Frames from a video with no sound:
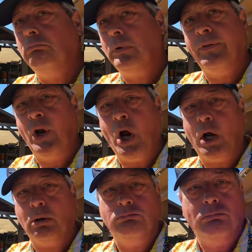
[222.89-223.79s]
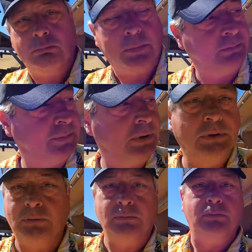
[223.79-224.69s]
in the dark.
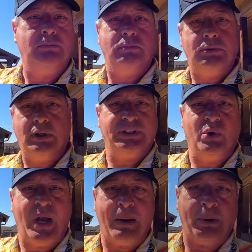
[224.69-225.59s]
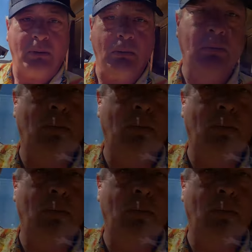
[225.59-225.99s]
So let's go camping.